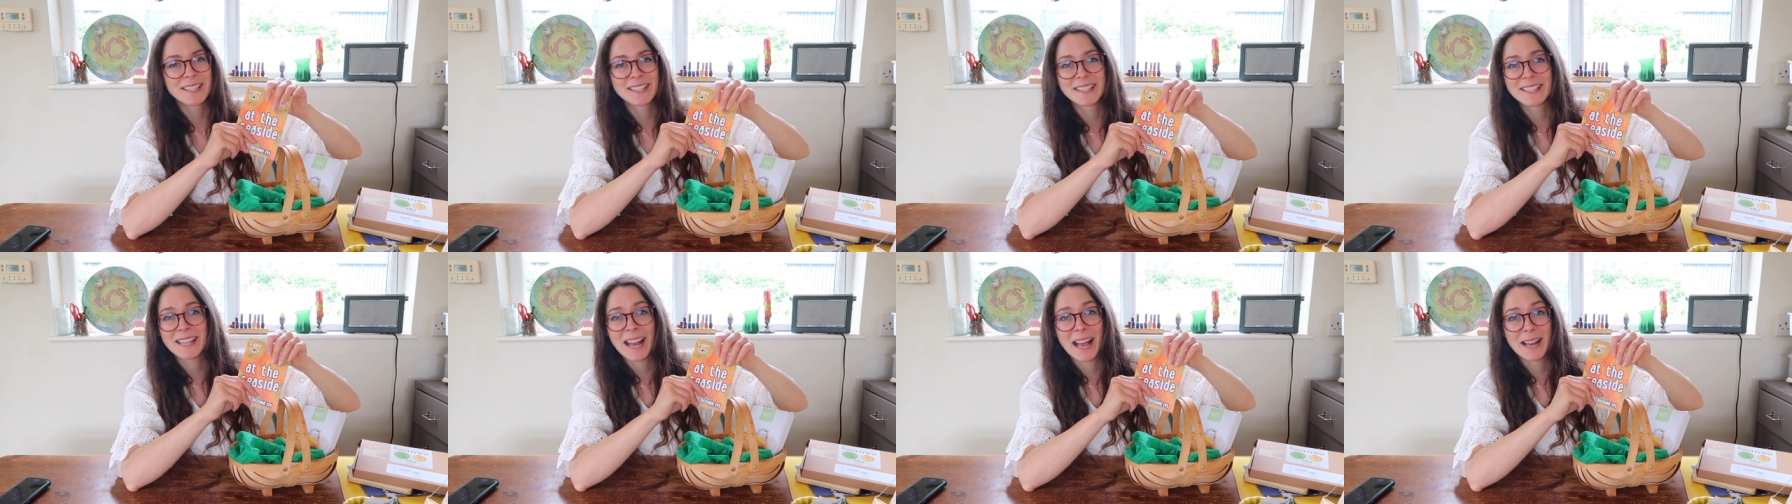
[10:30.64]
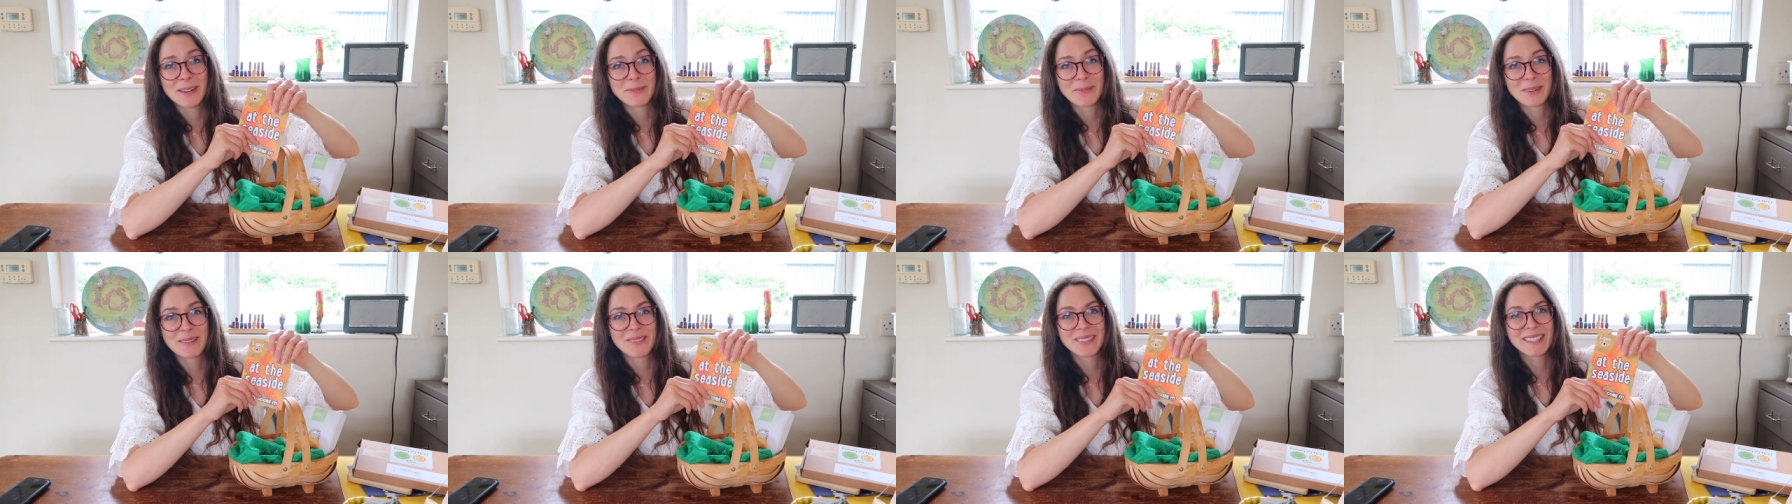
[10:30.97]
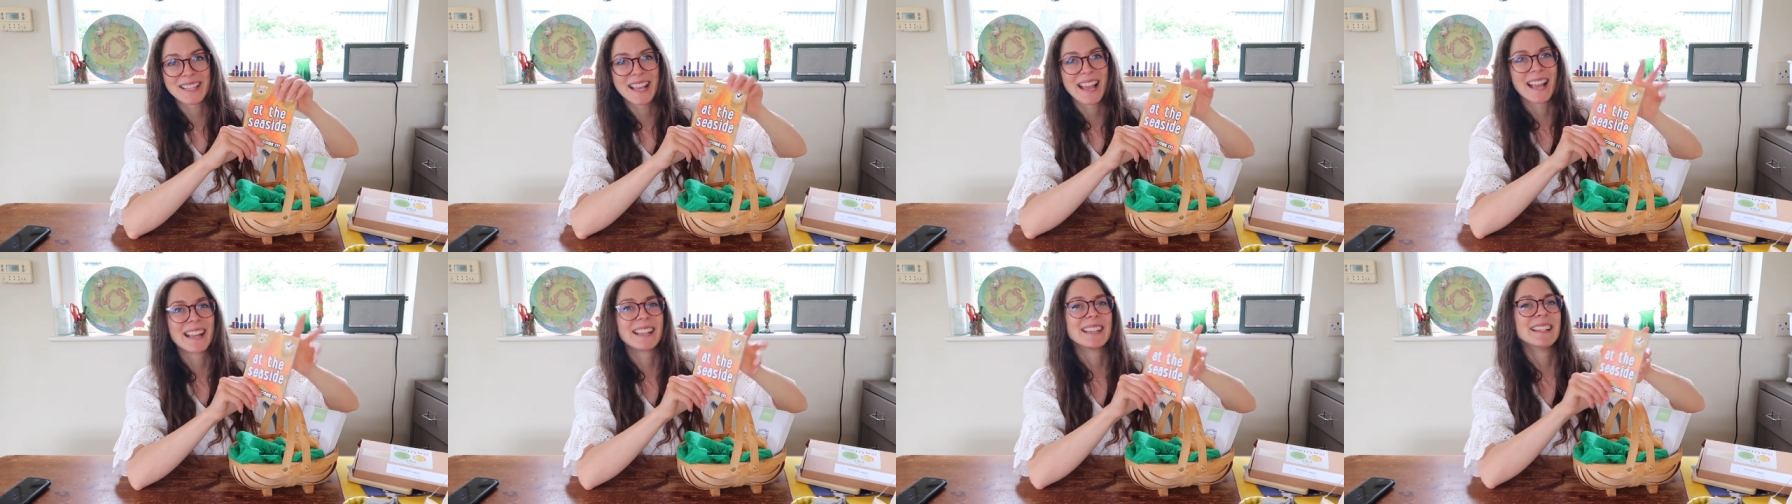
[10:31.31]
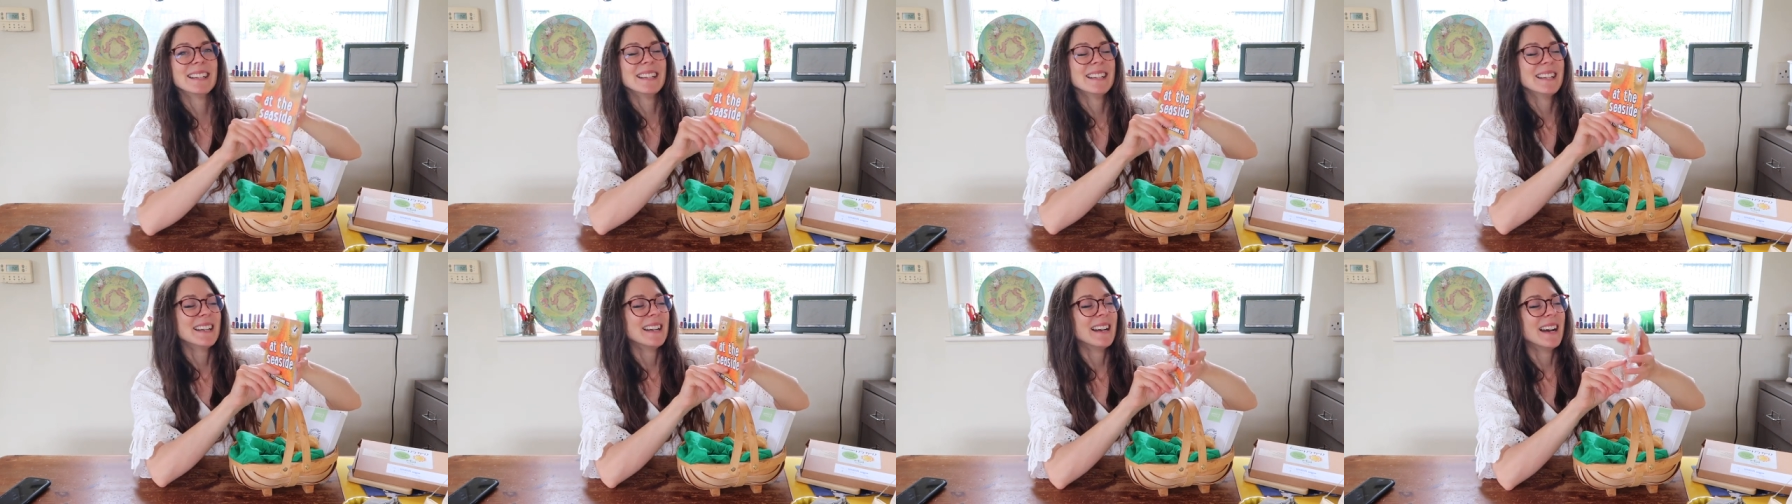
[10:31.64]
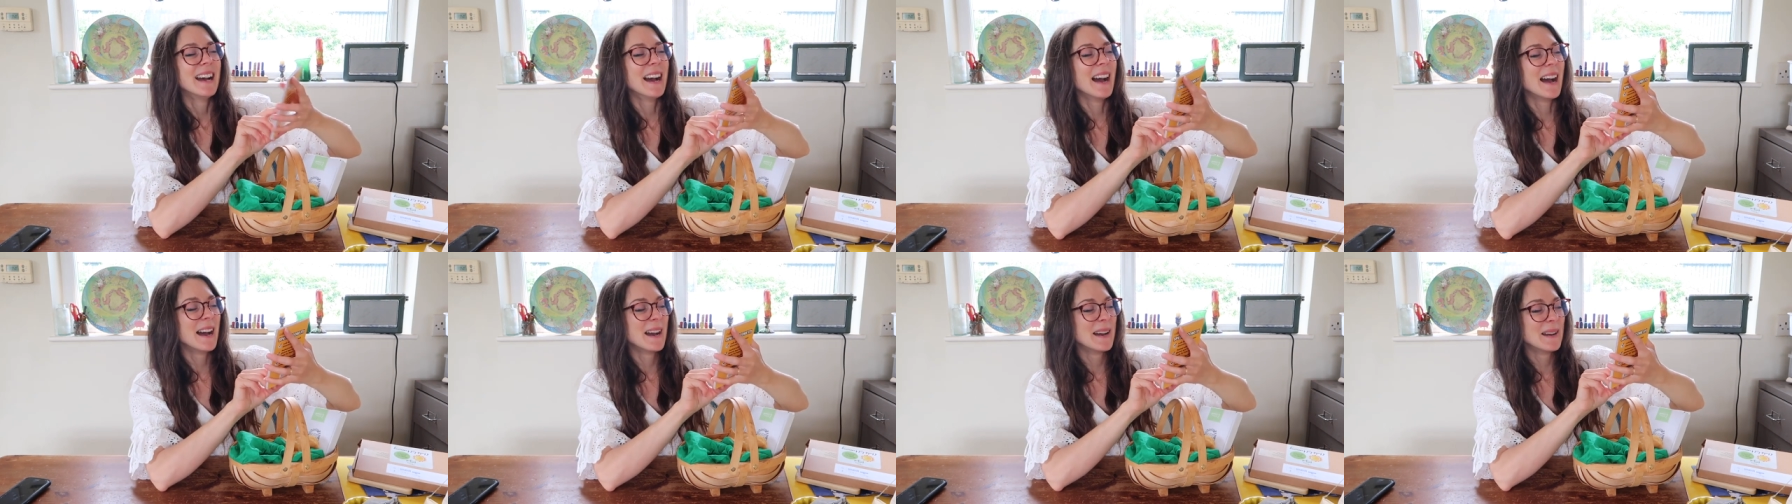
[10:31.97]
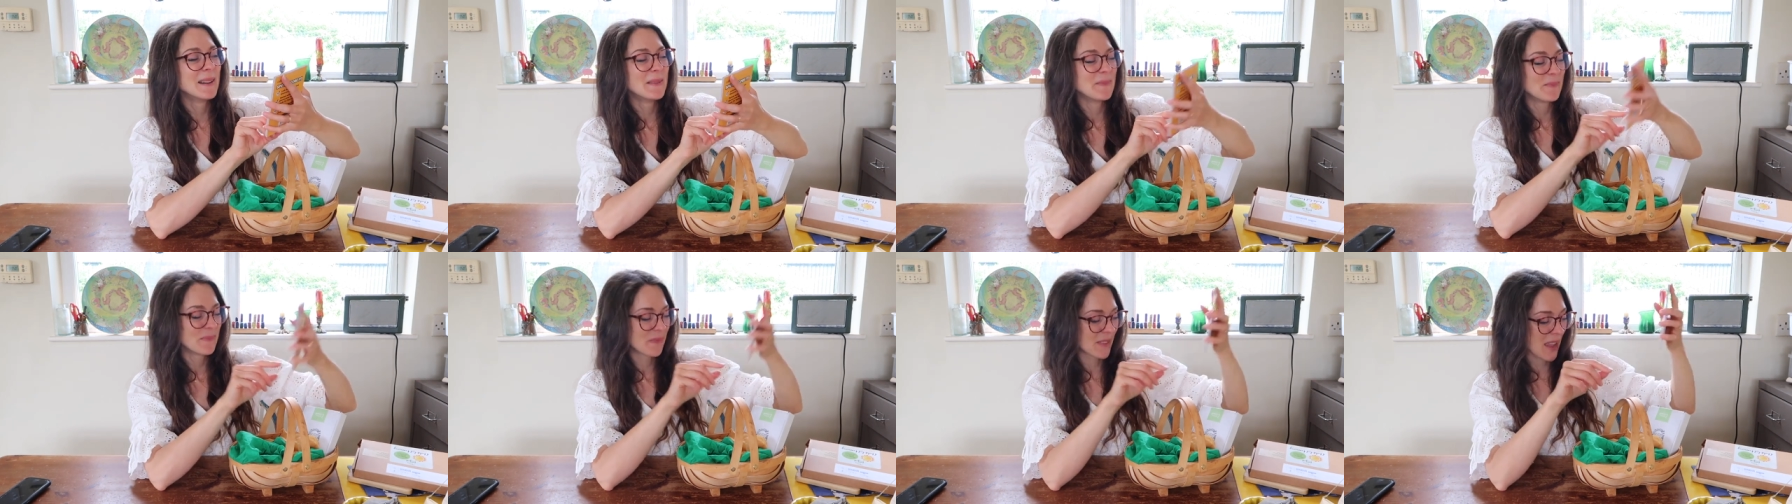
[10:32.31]
understand what I'm saying.
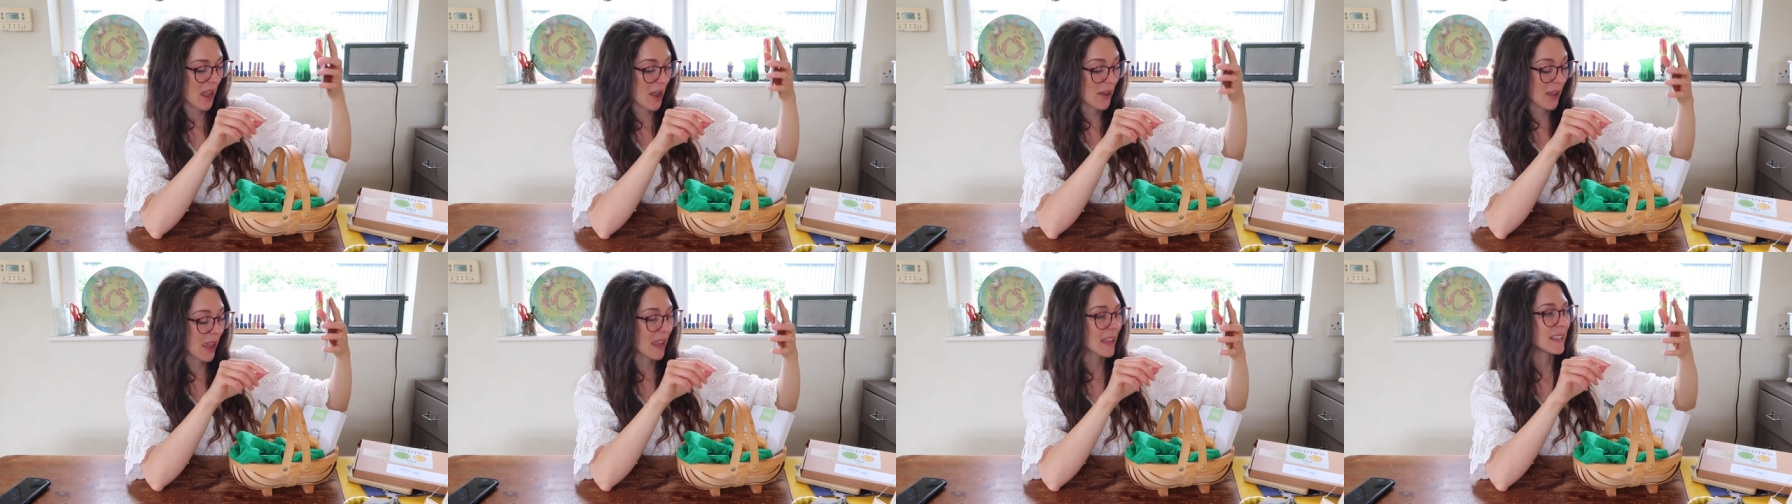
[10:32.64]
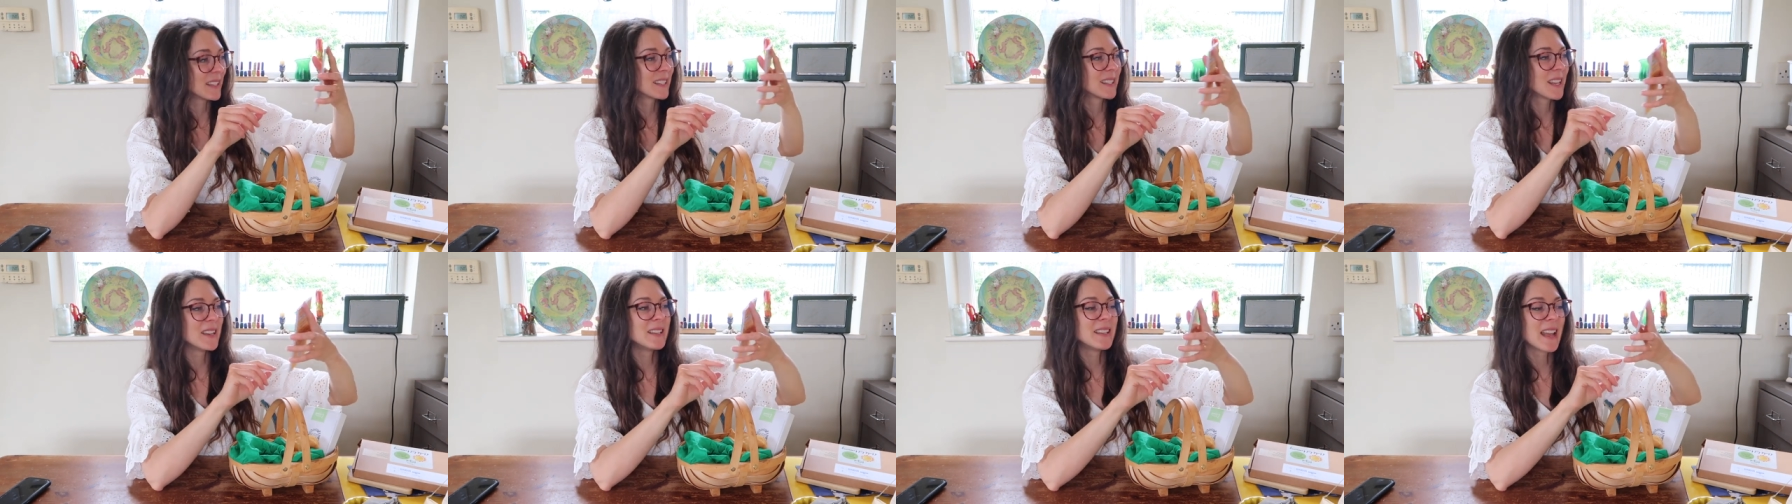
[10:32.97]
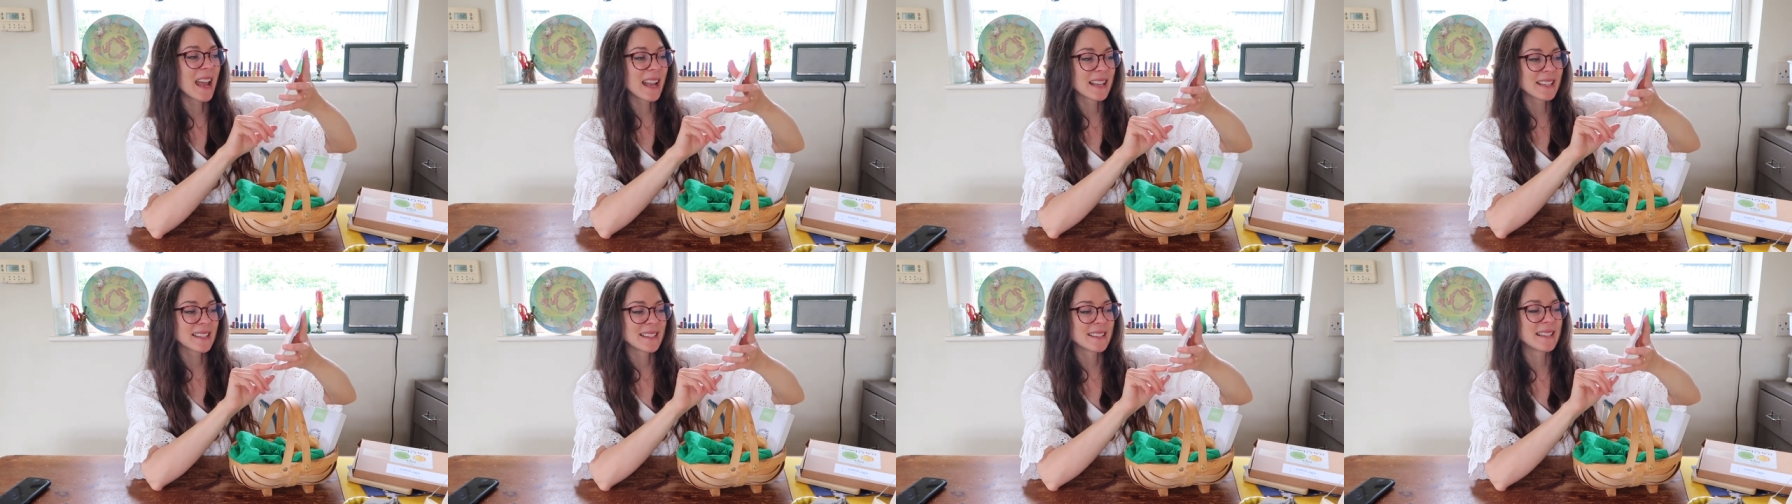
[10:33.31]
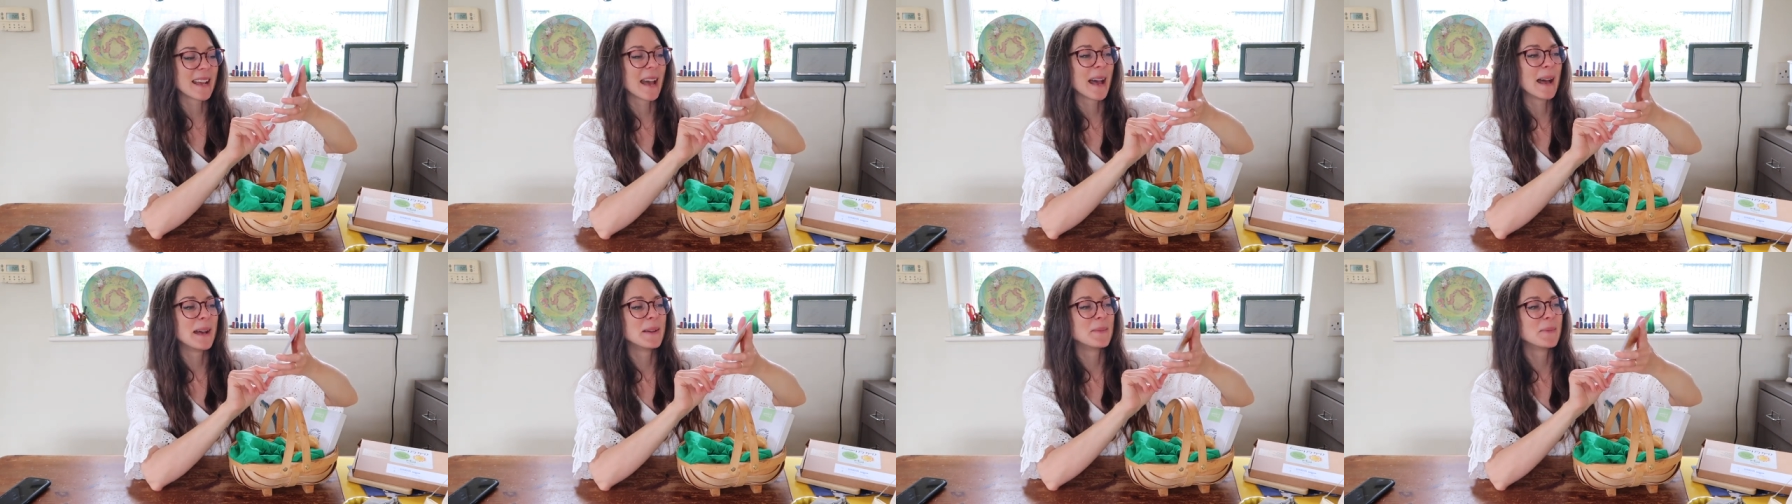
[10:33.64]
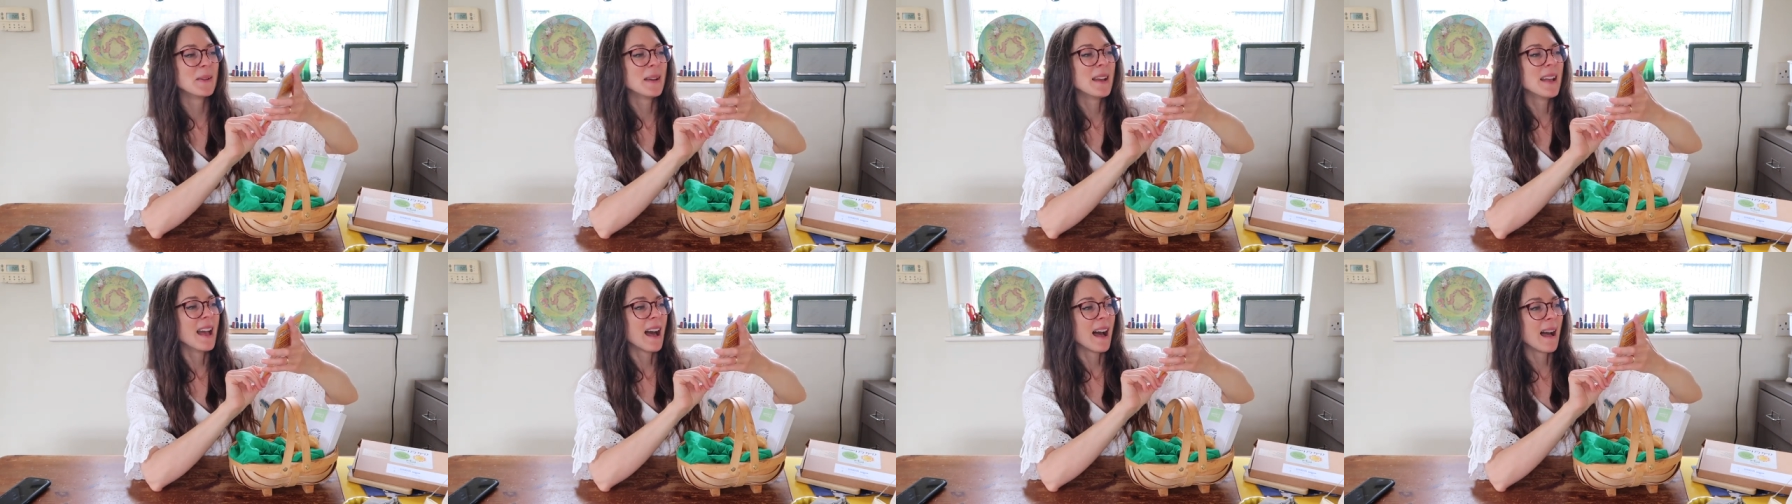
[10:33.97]
Um, okay, so next up,